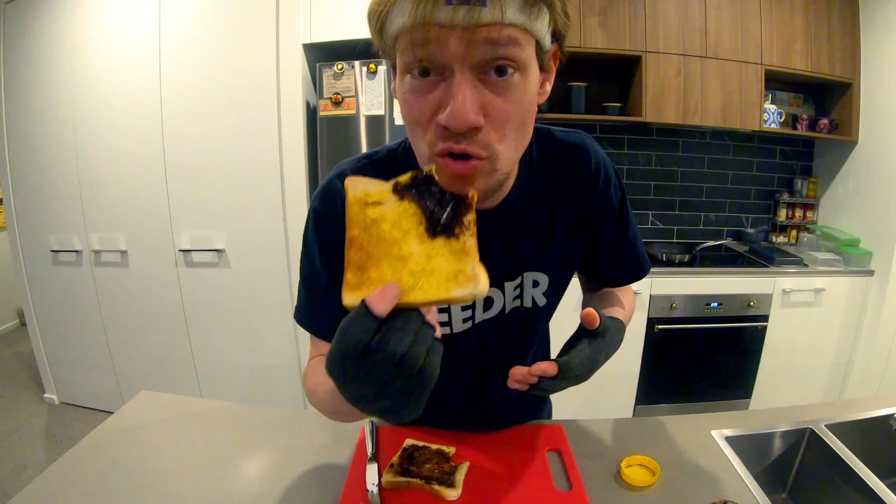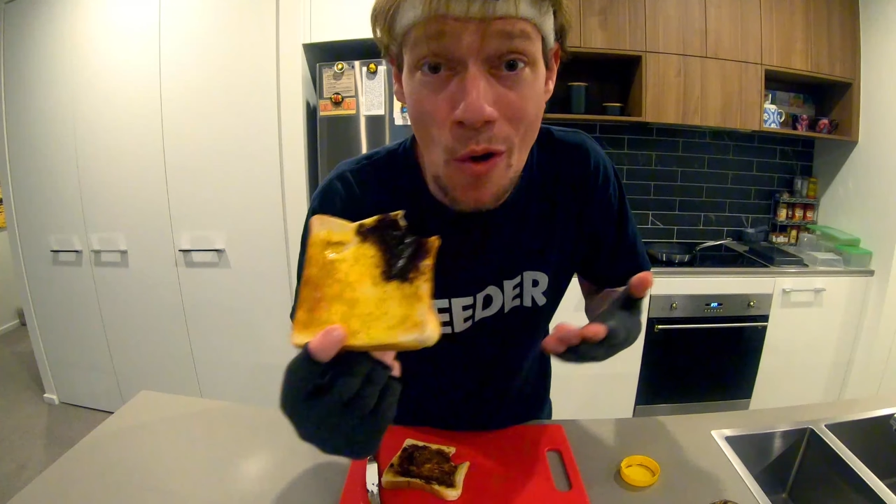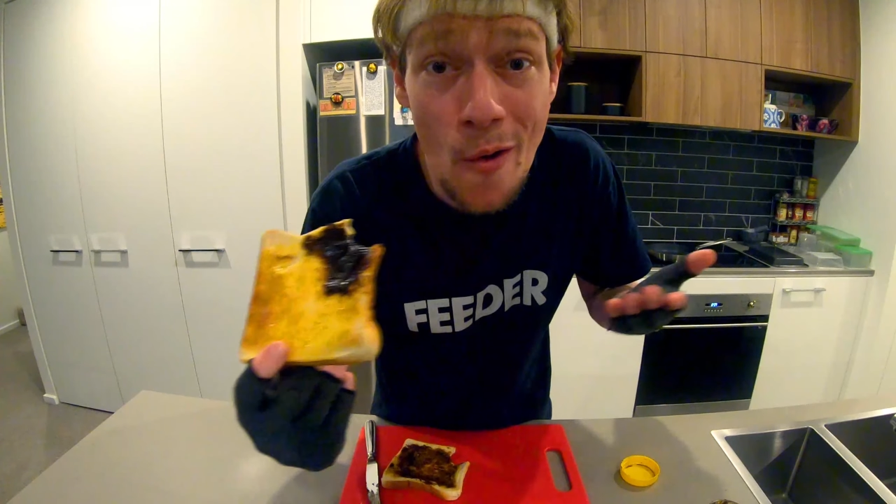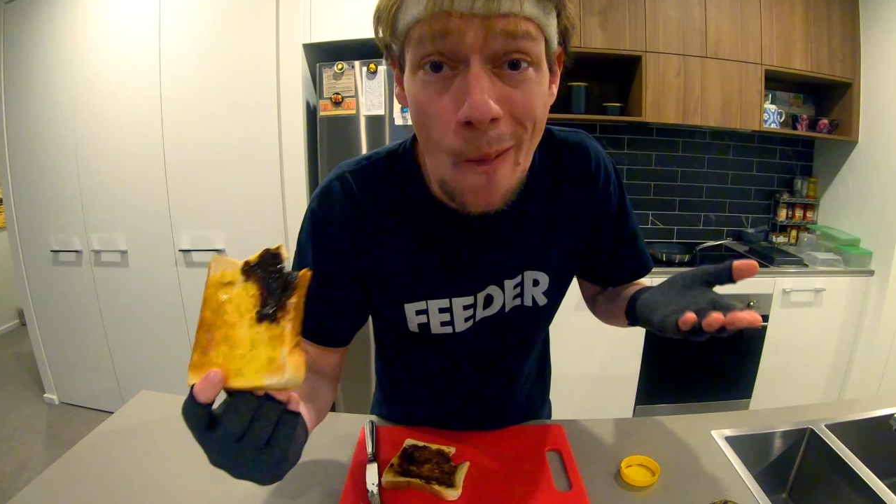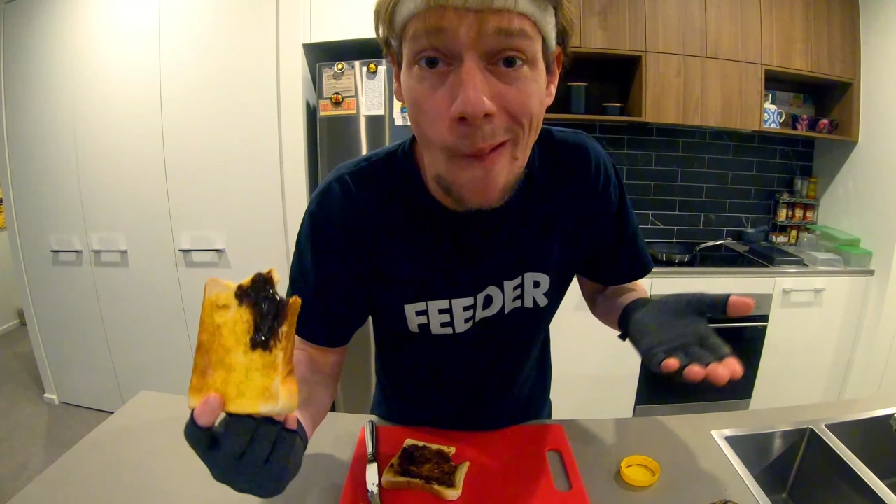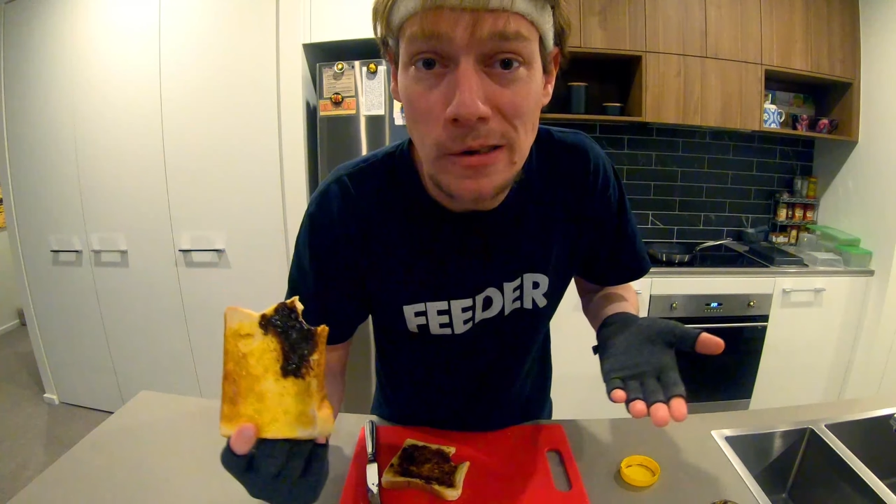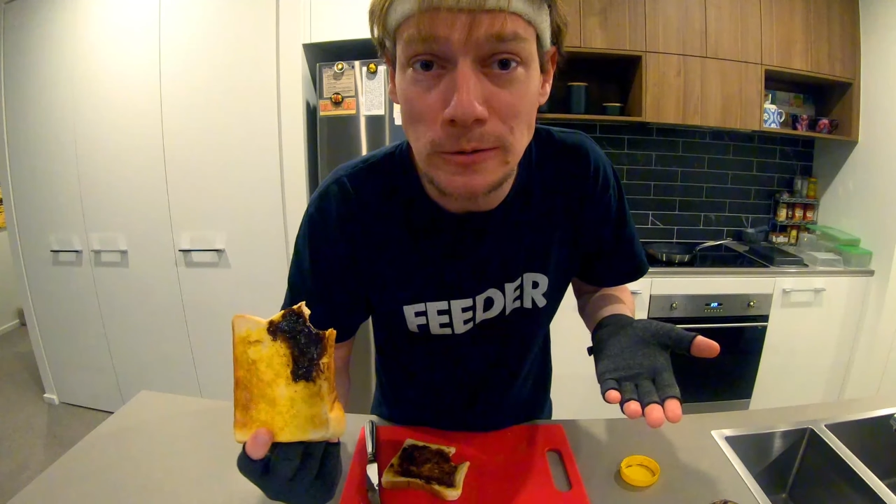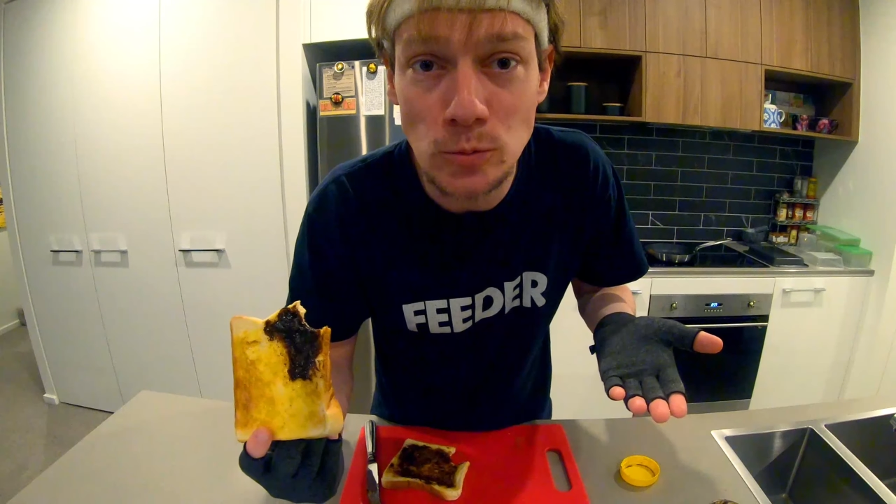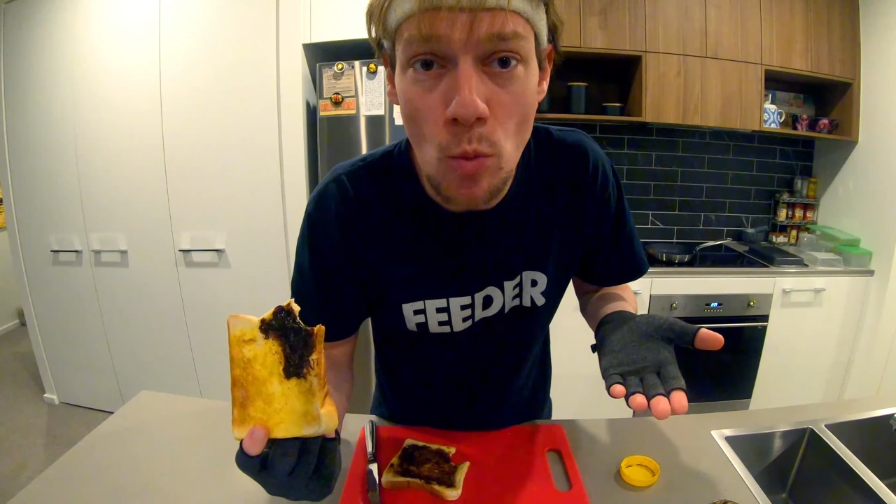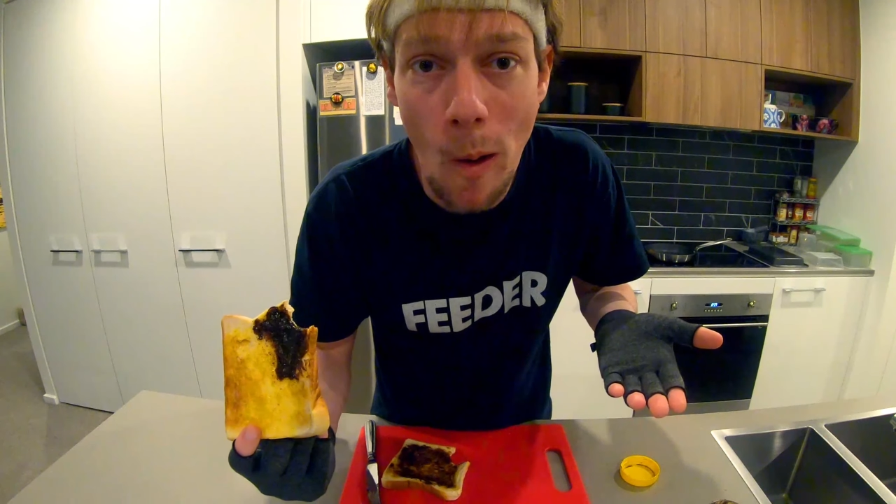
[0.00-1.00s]

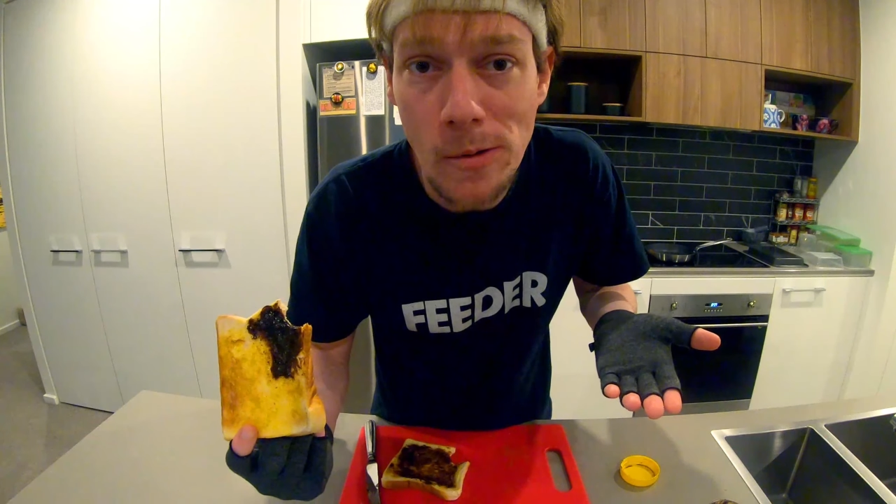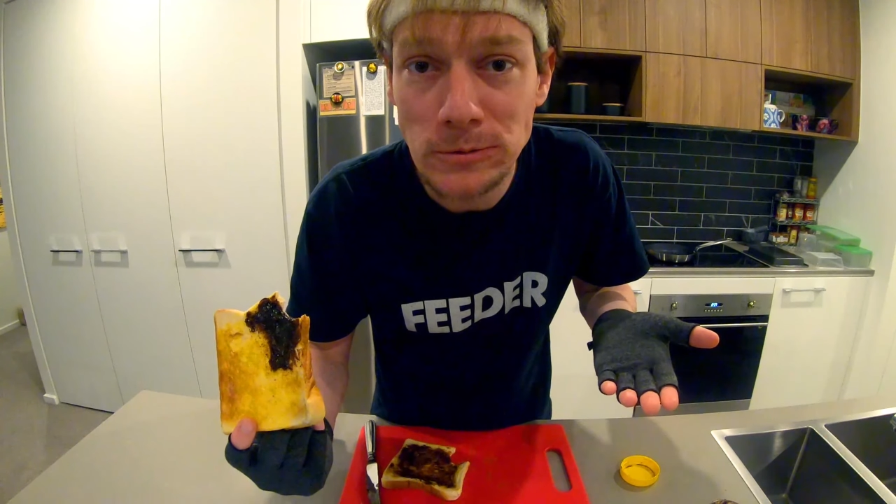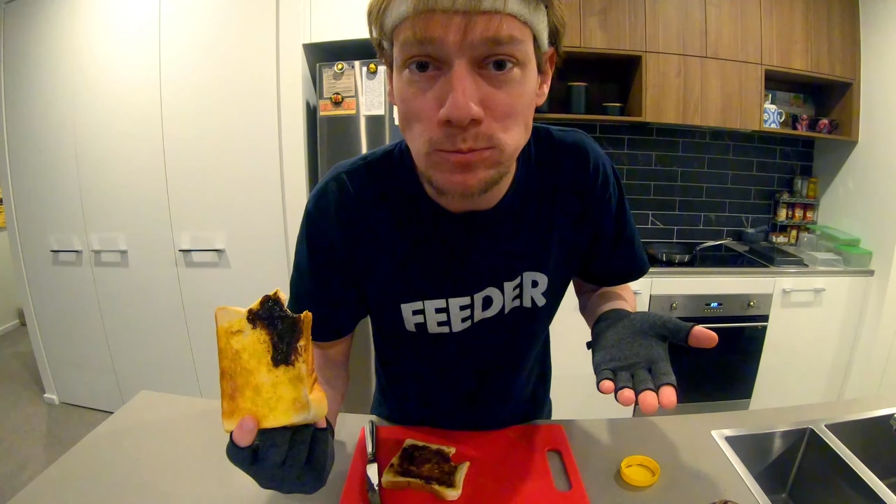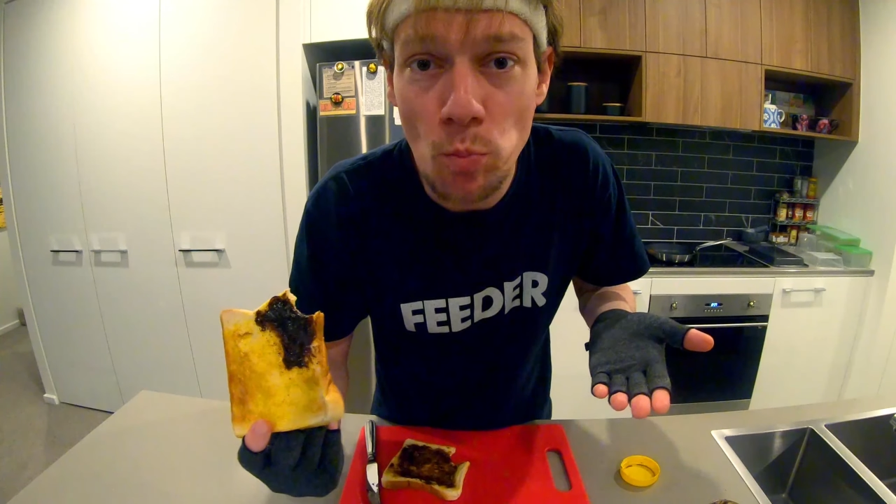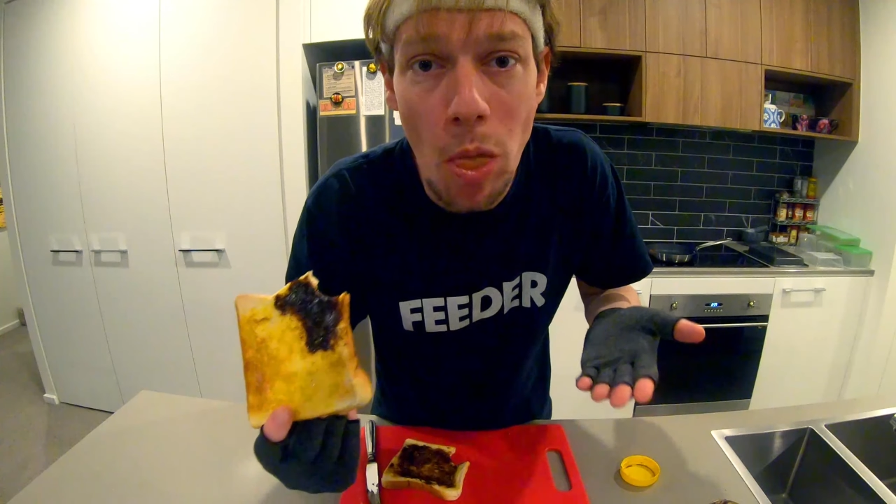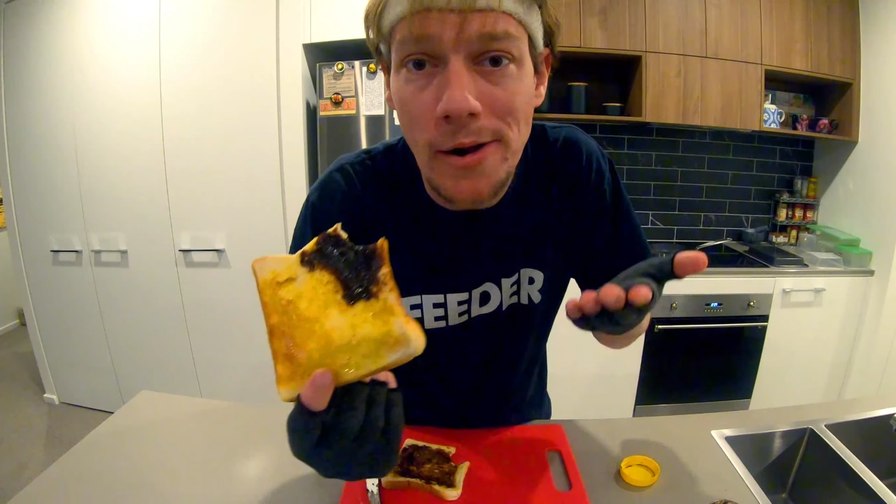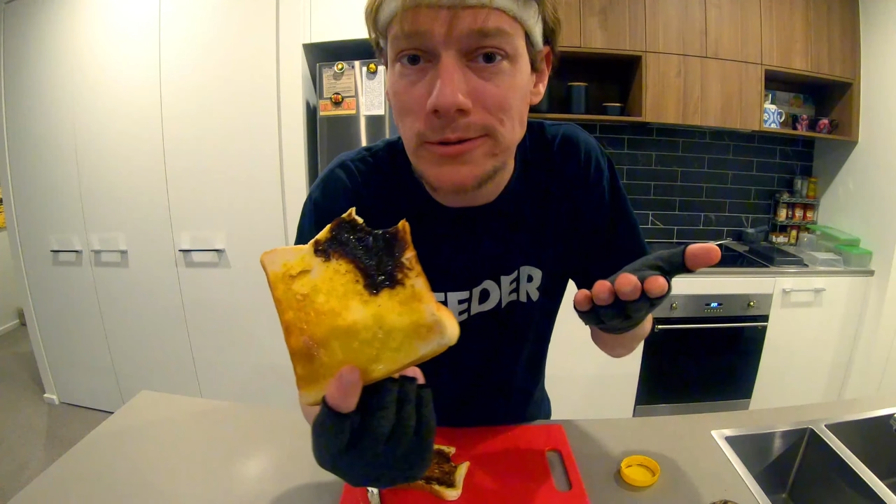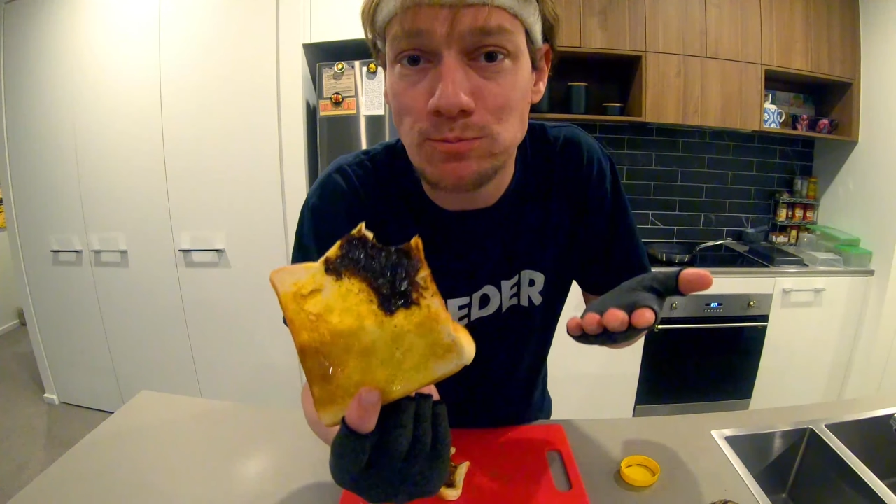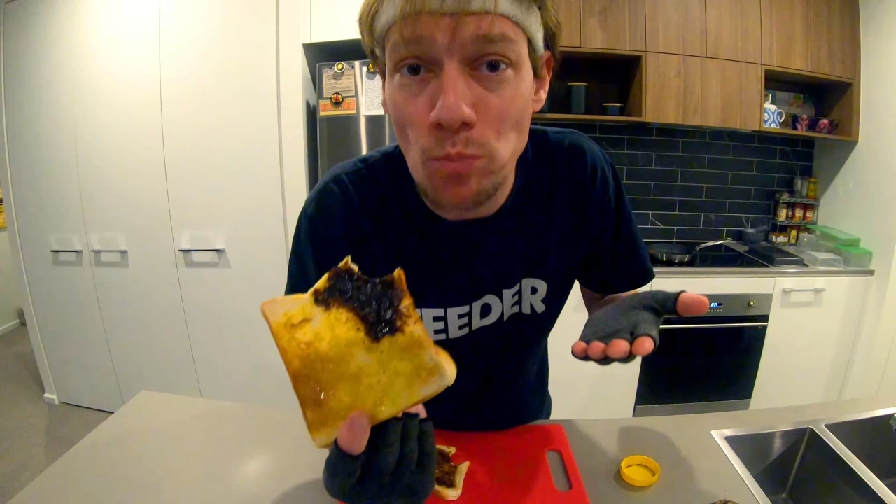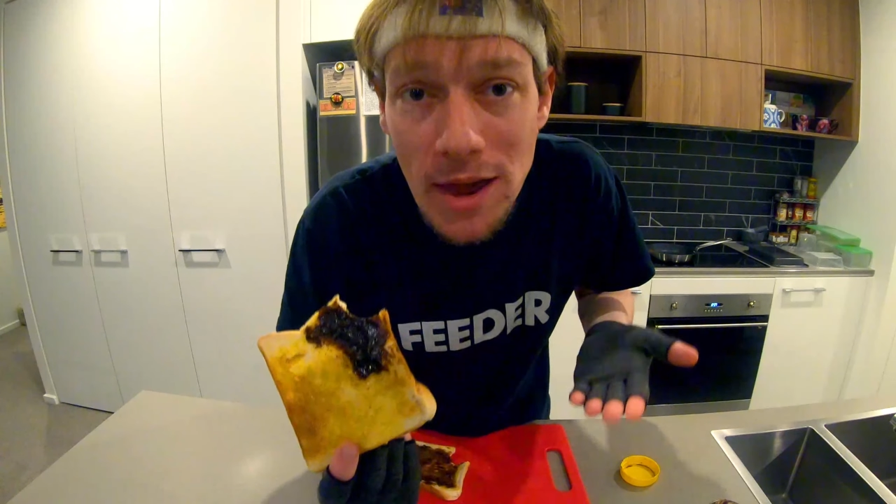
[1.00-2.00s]
know,